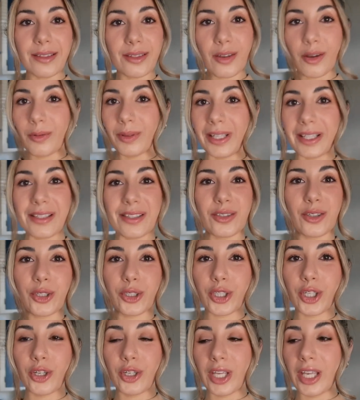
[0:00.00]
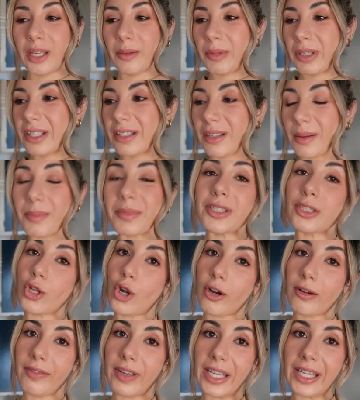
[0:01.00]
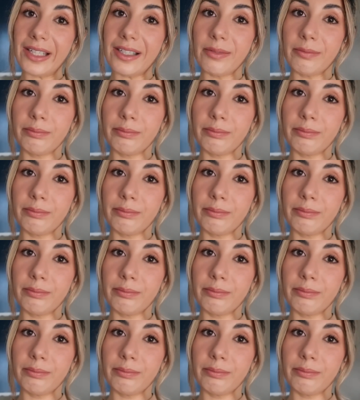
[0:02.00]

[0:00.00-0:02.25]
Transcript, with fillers: so let's start cooking because i'm starving